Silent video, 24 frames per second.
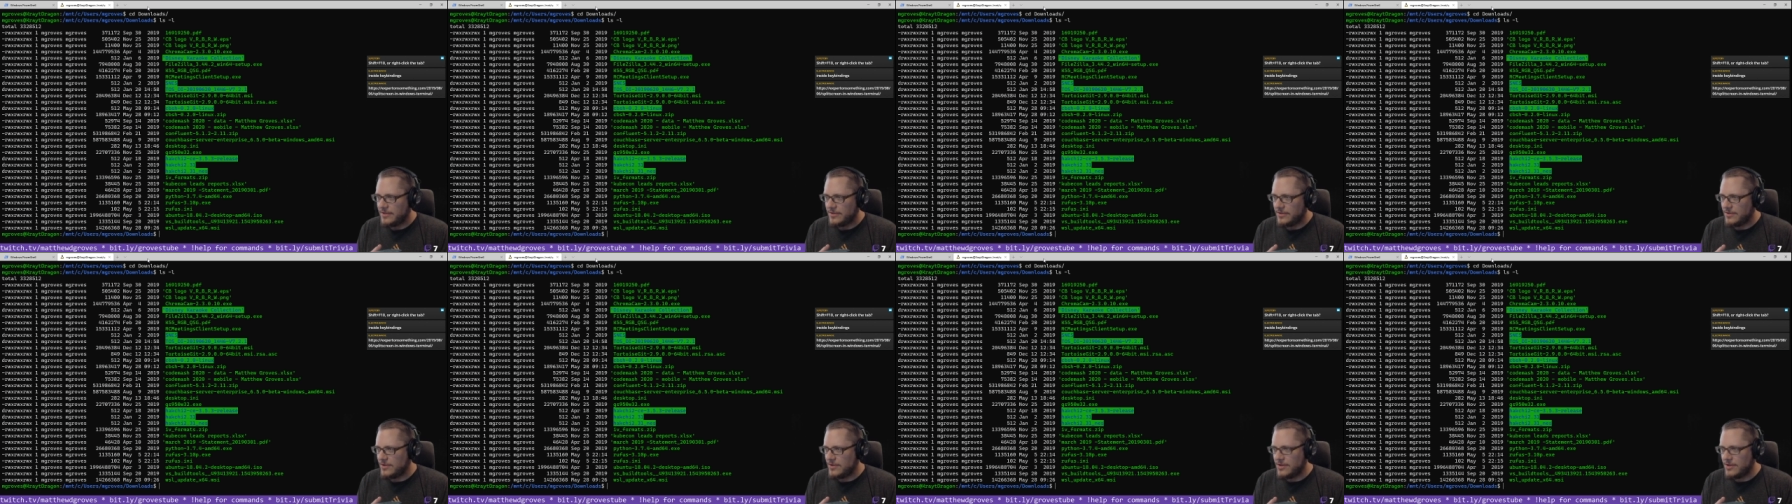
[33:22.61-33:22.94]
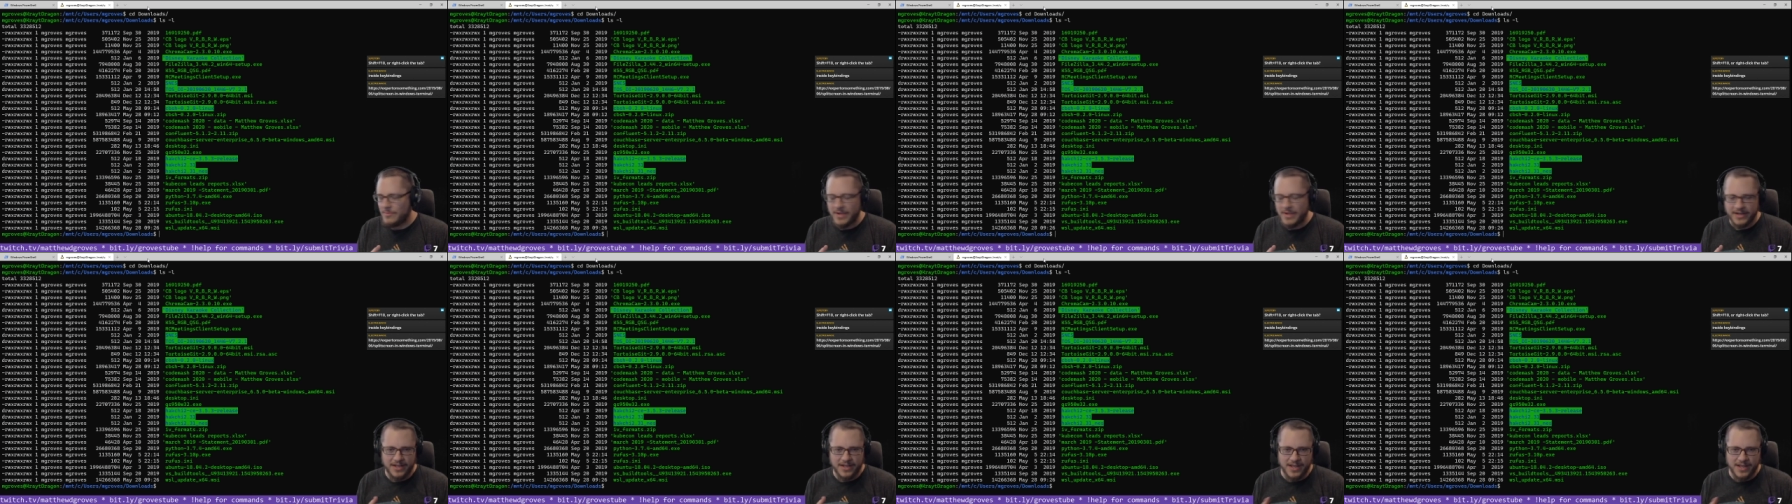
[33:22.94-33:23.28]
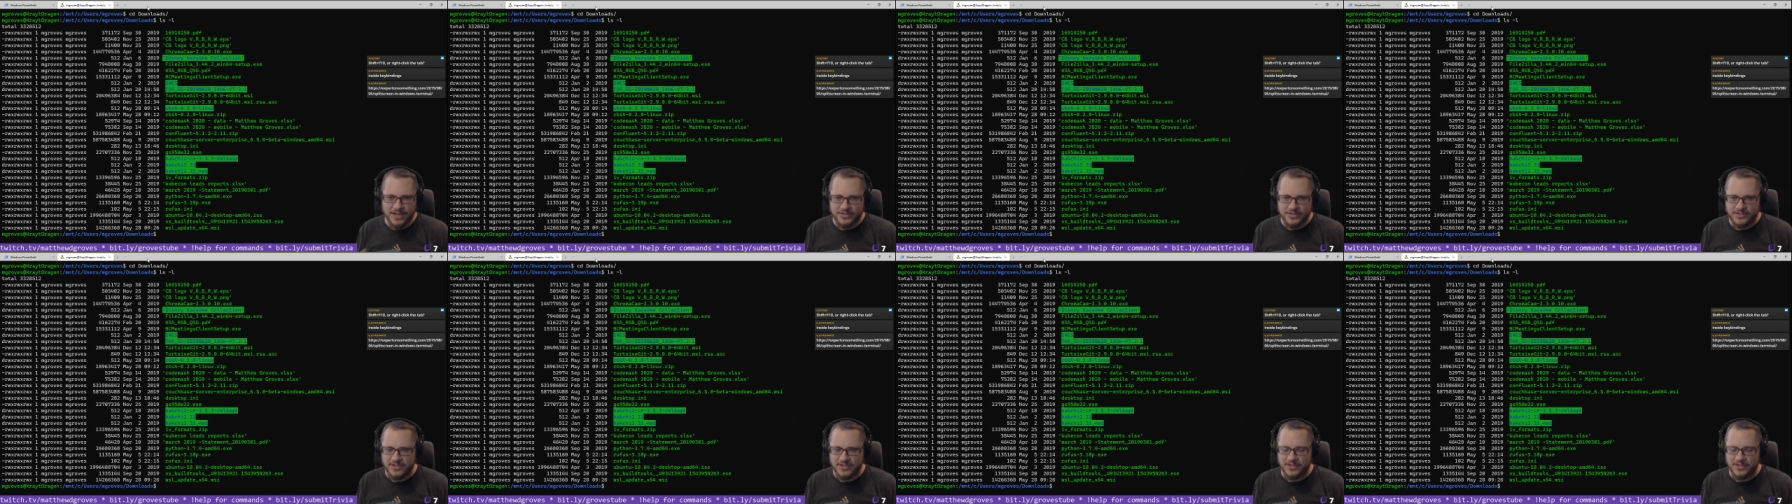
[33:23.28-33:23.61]
oh my
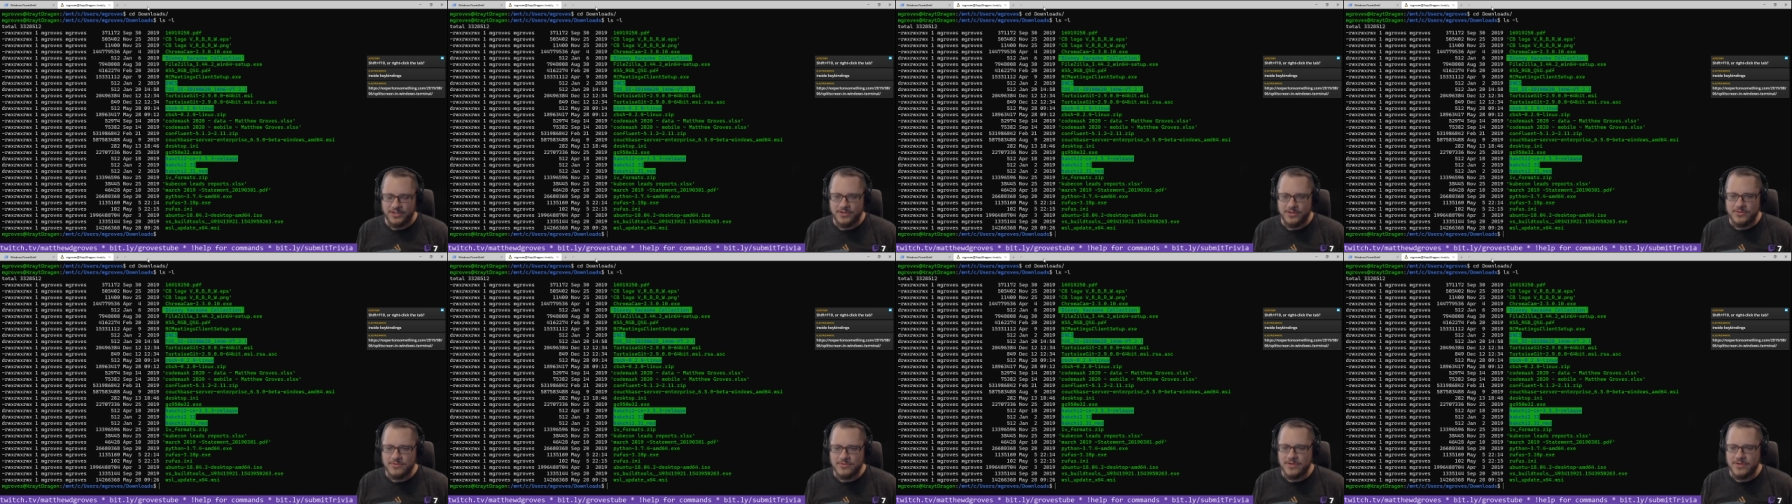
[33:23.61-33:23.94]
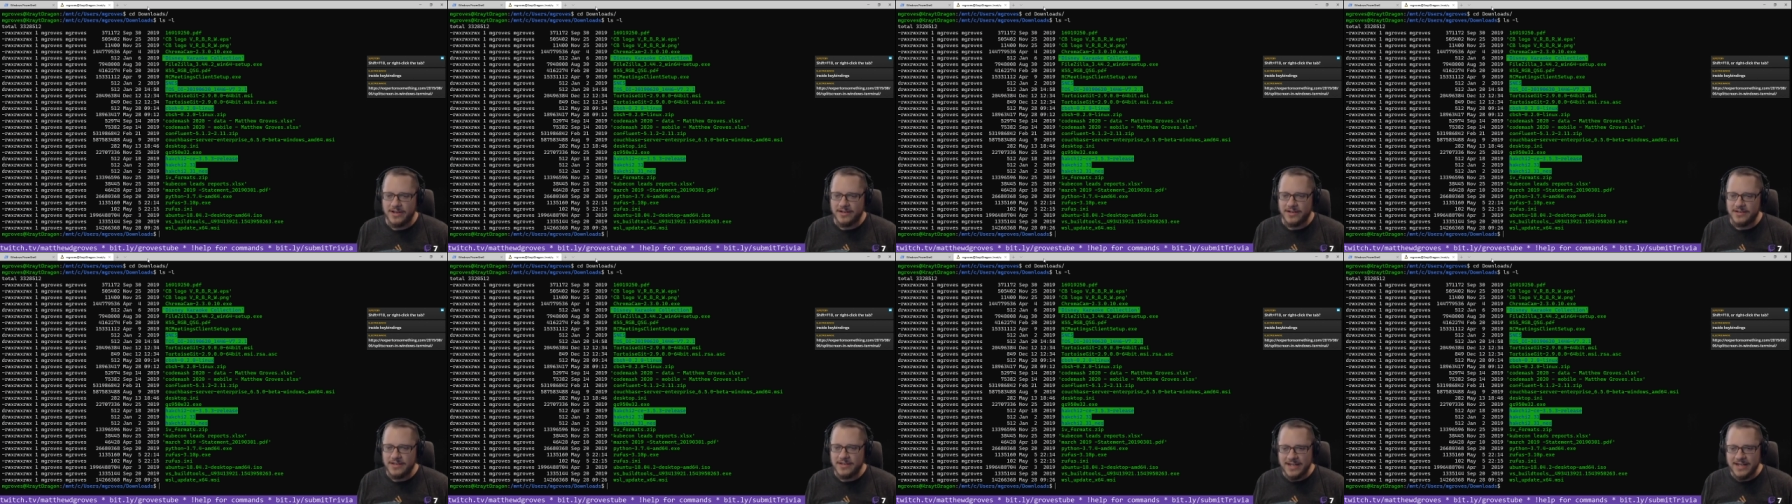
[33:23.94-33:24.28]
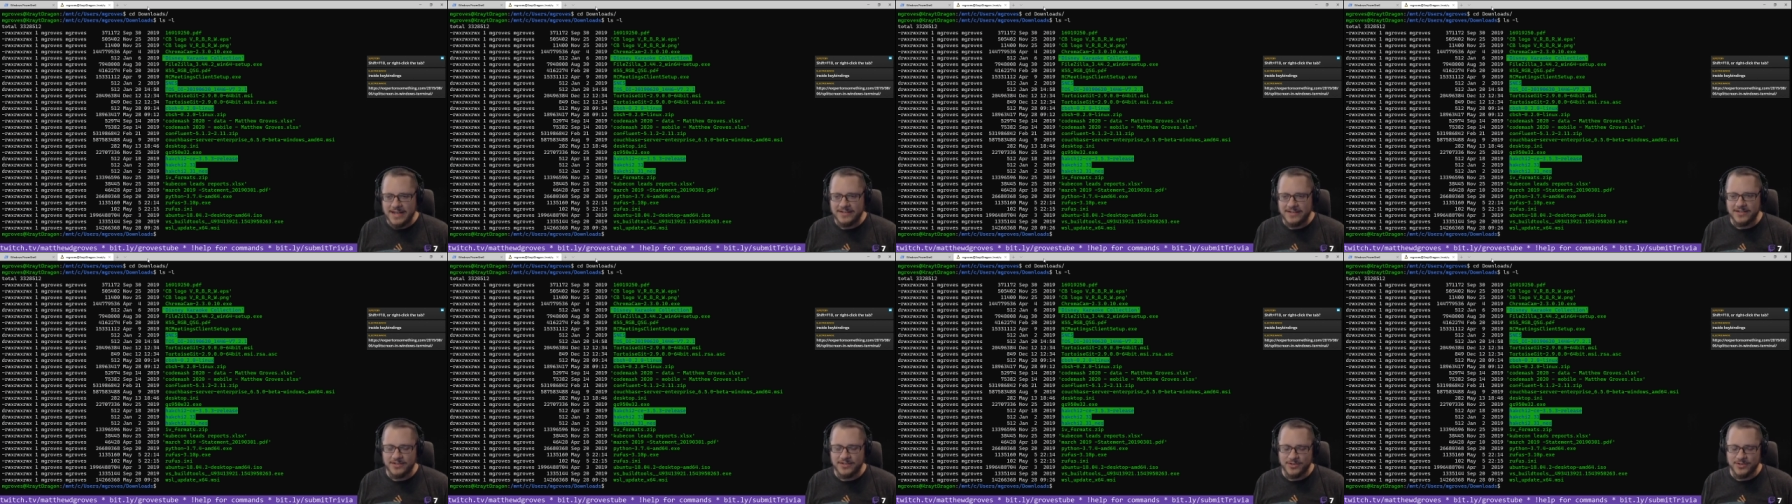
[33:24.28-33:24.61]
gosh, you
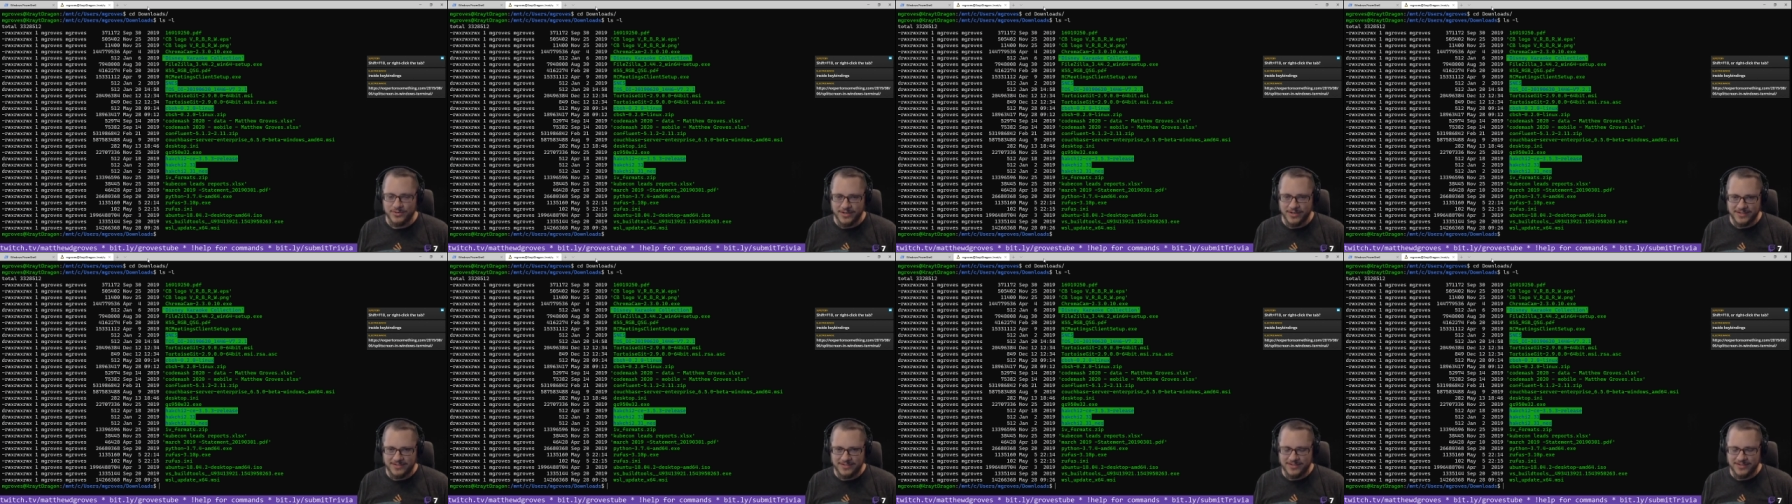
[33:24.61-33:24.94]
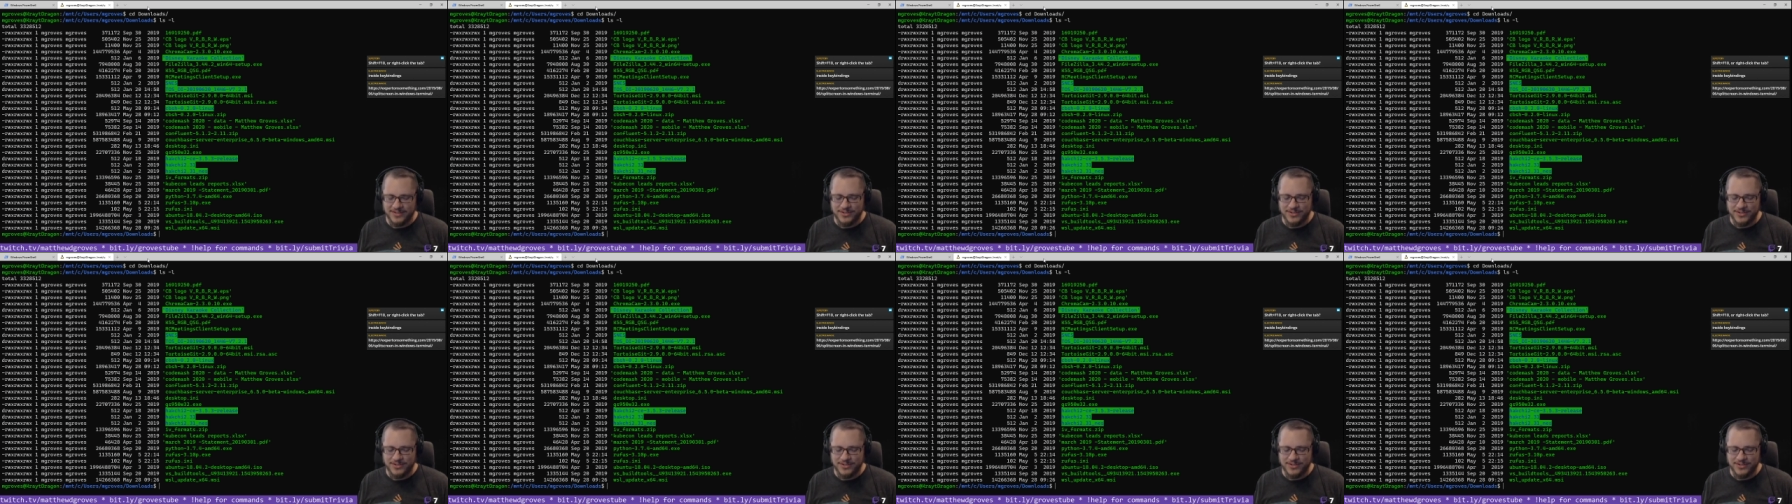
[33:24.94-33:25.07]
need to do it.